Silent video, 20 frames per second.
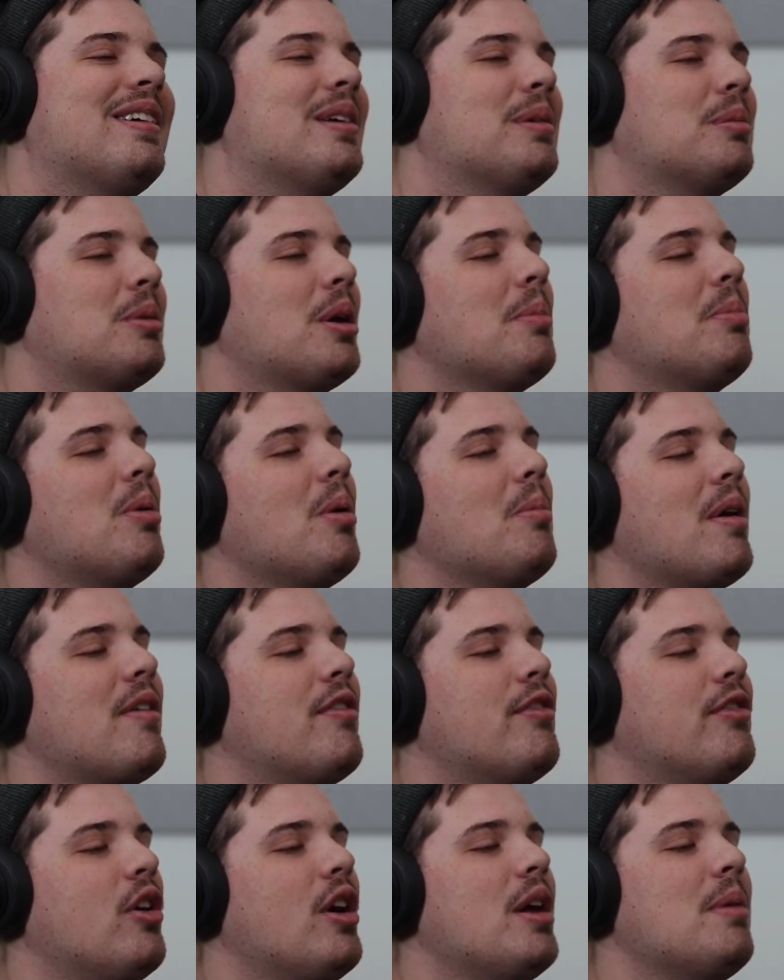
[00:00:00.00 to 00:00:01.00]
oh, I'm gonna put my
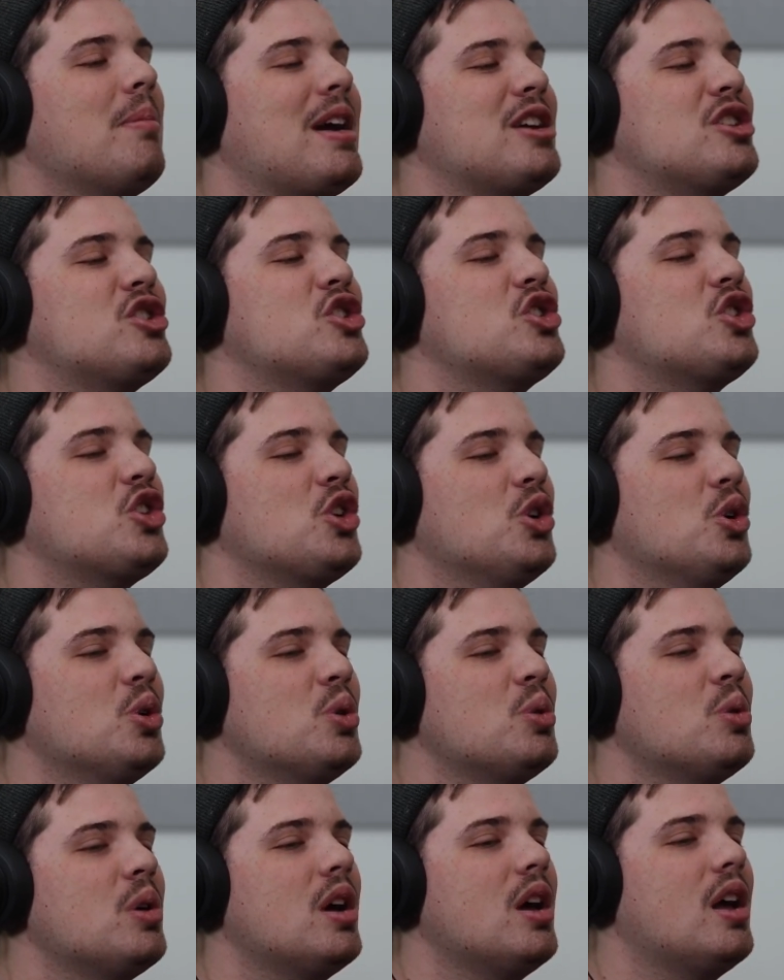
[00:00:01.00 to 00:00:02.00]
foot in my
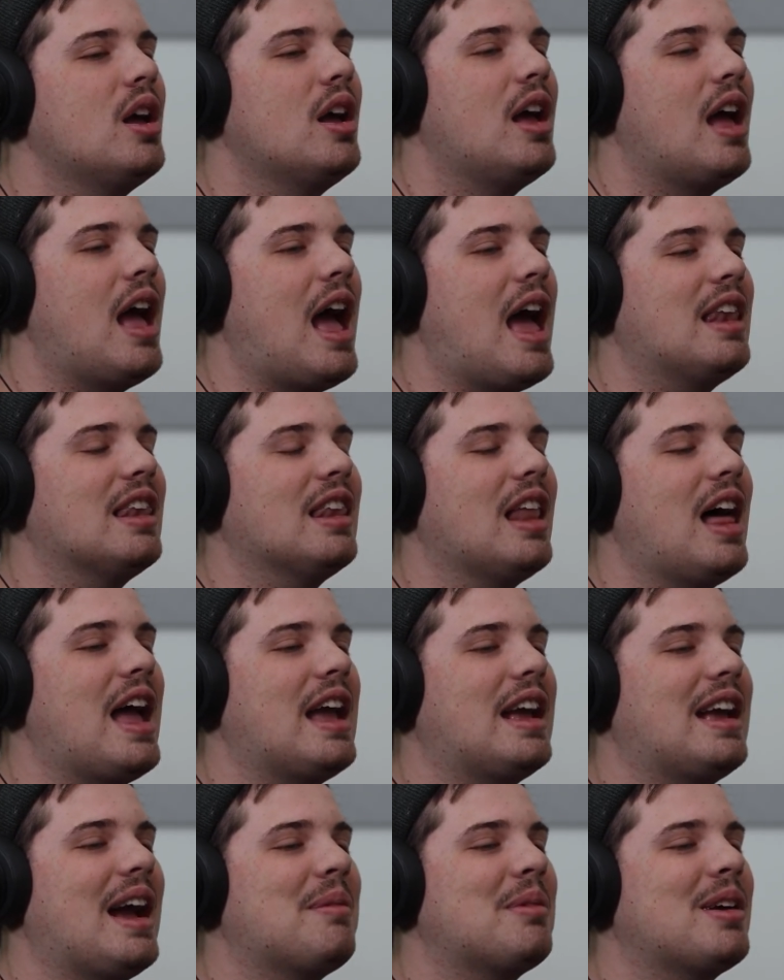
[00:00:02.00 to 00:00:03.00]
shoe, and
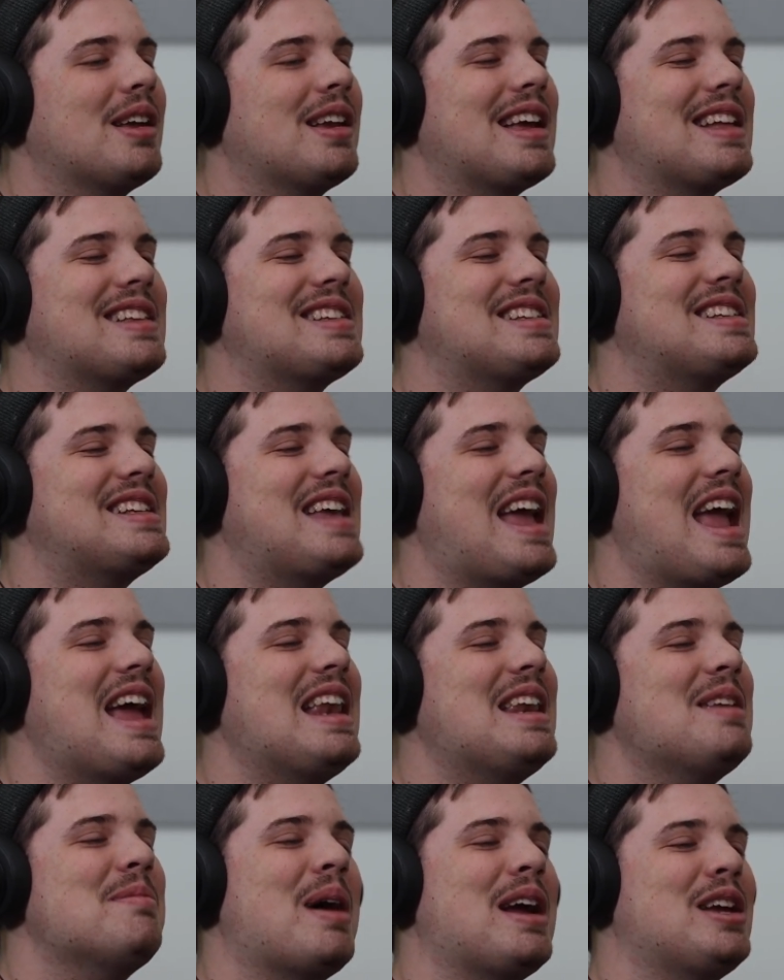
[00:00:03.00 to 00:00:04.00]
like I'm gonna get
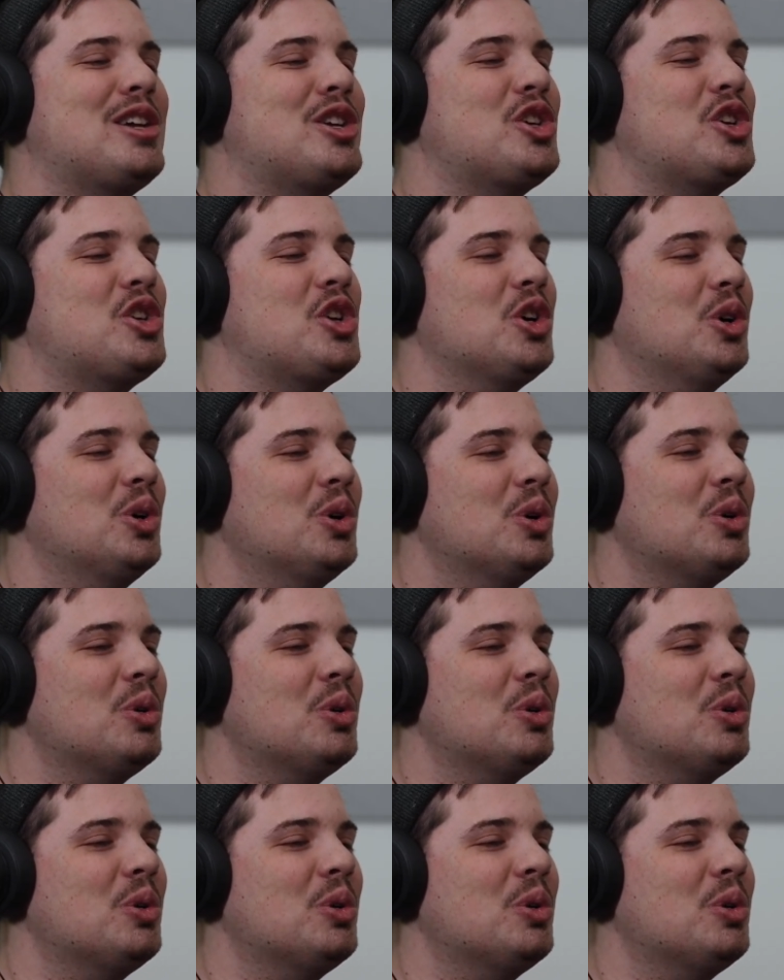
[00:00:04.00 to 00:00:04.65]
sand in my shoe.